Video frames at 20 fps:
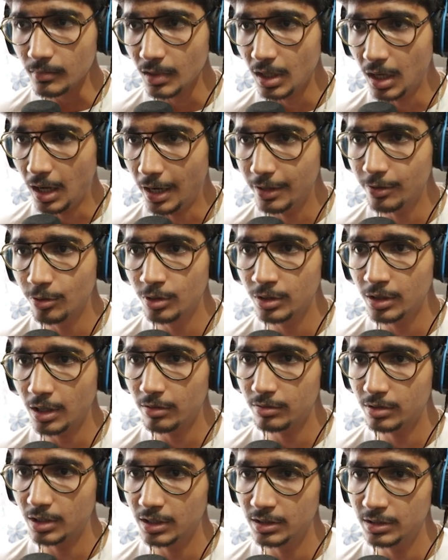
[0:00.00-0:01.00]
I don't have
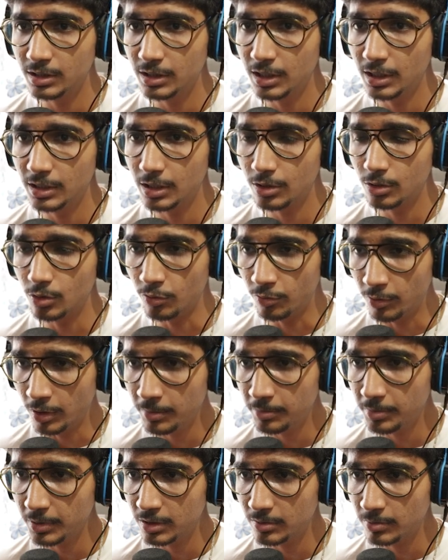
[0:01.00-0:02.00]
things related to One
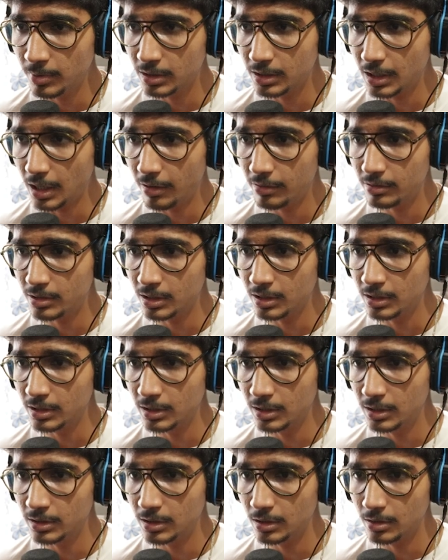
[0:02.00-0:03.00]
Piece, but I have things
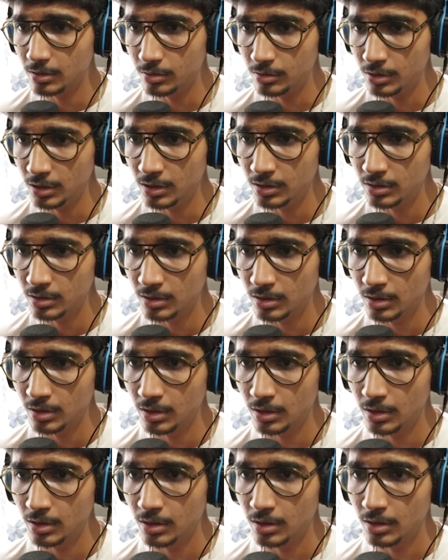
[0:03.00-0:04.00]
related to this.
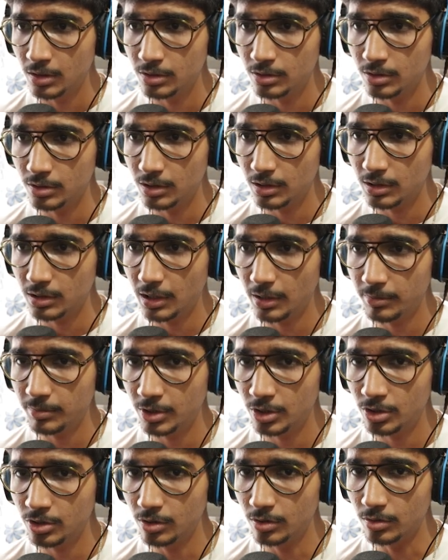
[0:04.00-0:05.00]
So just let me
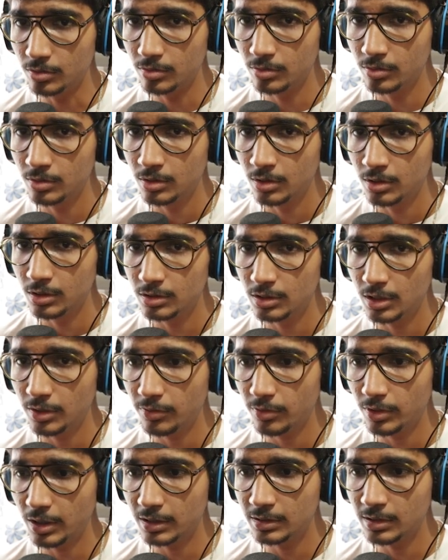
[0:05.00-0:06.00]
show you. Say for
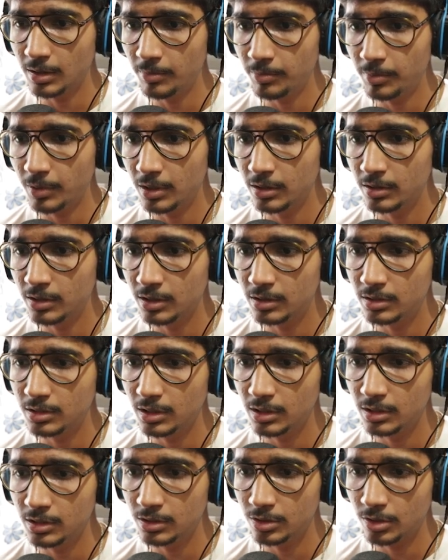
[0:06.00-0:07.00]
example this
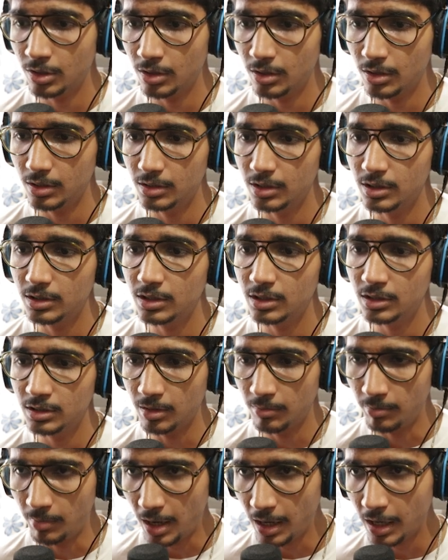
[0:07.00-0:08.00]
is the
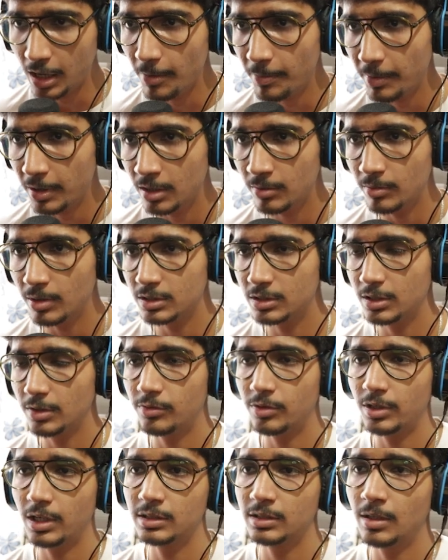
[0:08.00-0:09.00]
manga panel, but say for
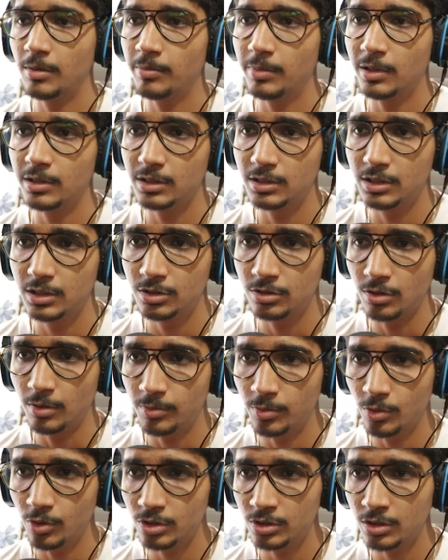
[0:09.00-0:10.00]
example this is your
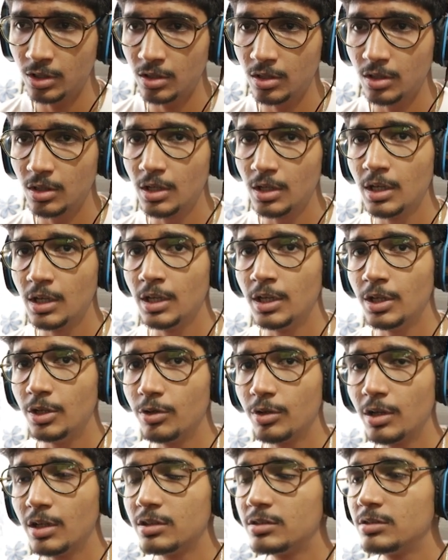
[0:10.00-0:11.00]
poster. You
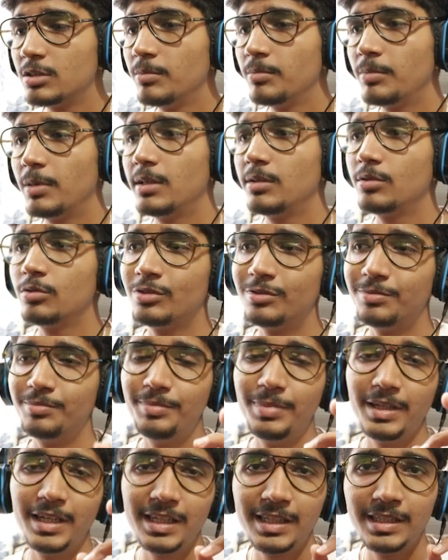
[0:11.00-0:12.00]
can simply use
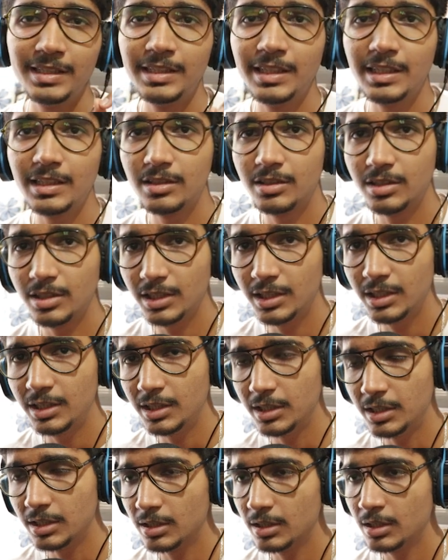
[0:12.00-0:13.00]
basic
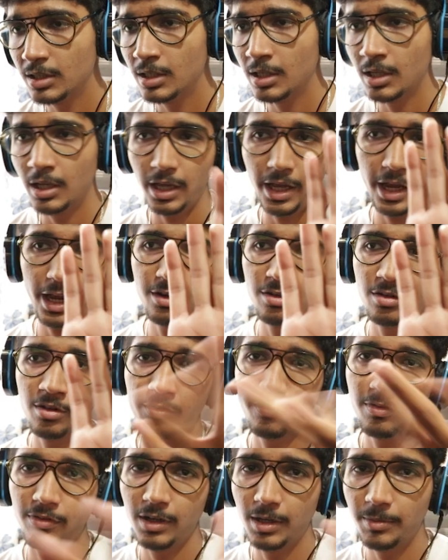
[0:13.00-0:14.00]
3D and
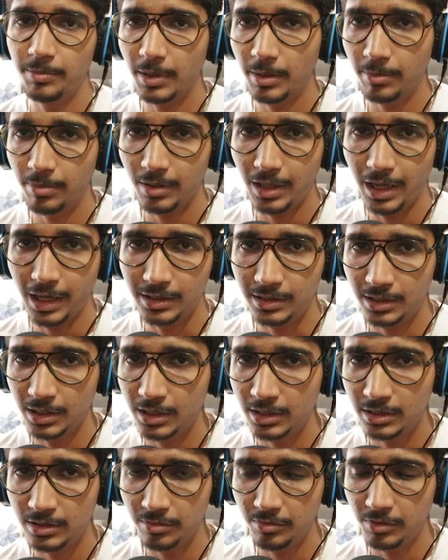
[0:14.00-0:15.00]
flip it like
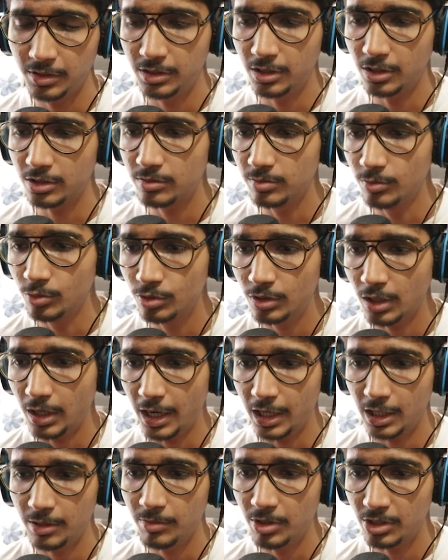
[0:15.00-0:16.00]
this with the smoother
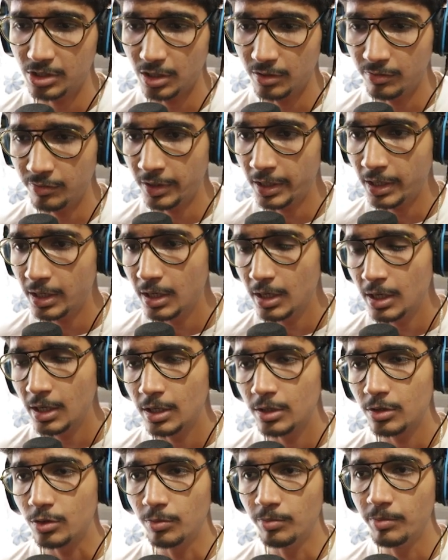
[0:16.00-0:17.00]
animation way
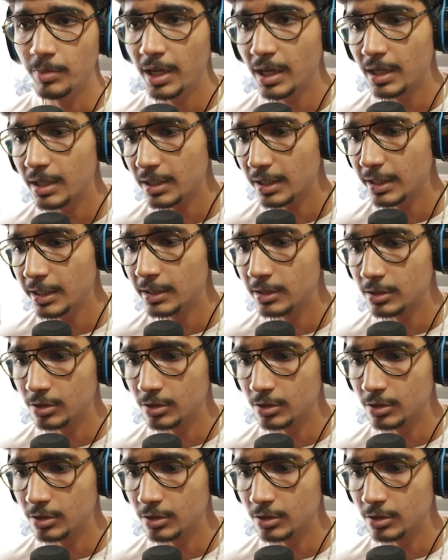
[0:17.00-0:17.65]
to make it